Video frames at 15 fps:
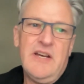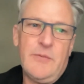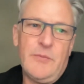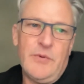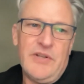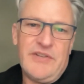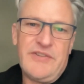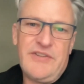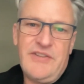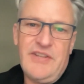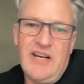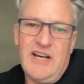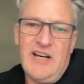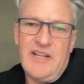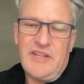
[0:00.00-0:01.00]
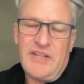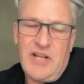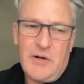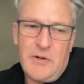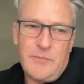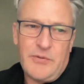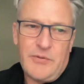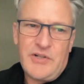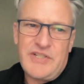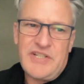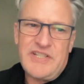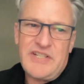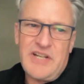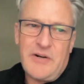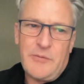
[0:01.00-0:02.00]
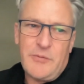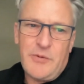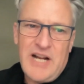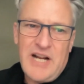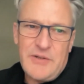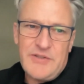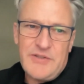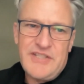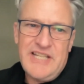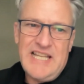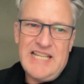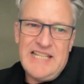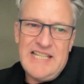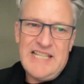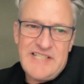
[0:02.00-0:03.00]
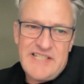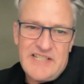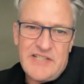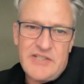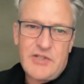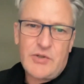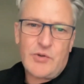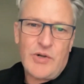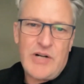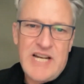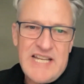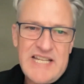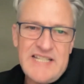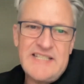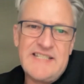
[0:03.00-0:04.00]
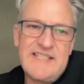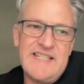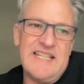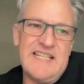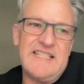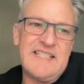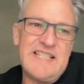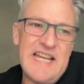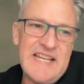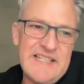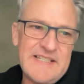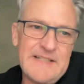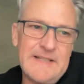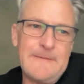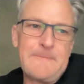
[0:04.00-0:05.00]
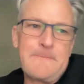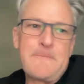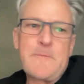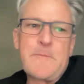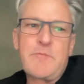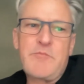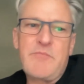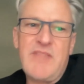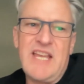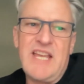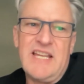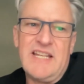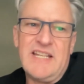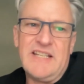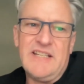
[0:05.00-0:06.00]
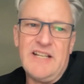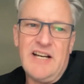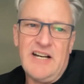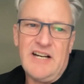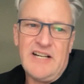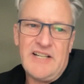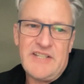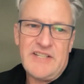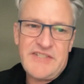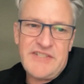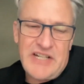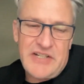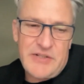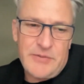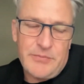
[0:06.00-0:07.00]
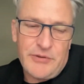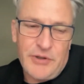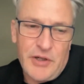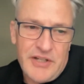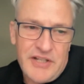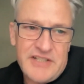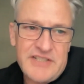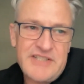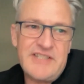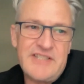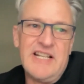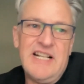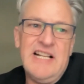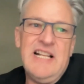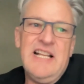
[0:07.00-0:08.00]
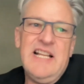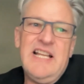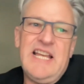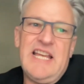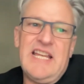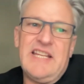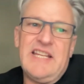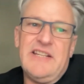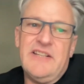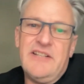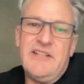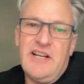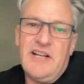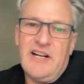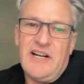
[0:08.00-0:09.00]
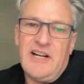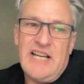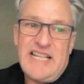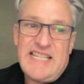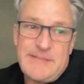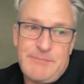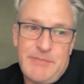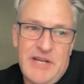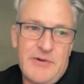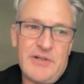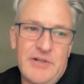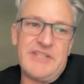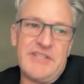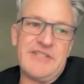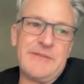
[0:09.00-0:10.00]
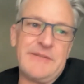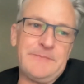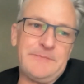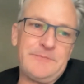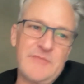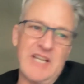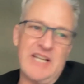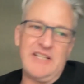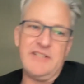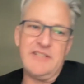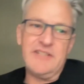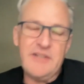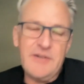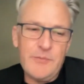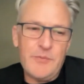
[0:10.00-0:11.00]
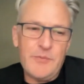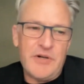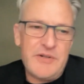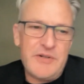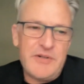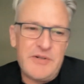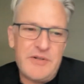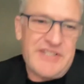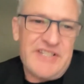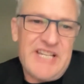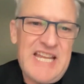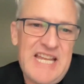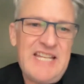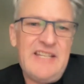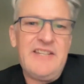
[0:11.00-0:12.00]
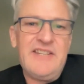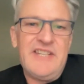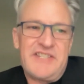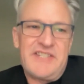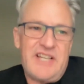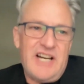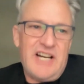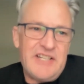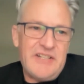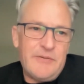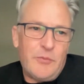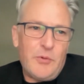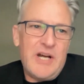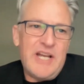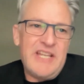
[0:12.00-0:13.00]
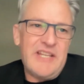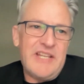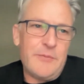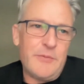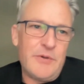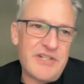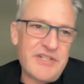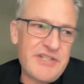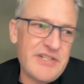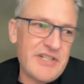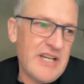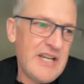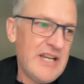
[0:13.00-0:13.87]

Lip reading: with the current project around illicit trades in data, in sexual products, in experience. And we're interested in this kind of way in which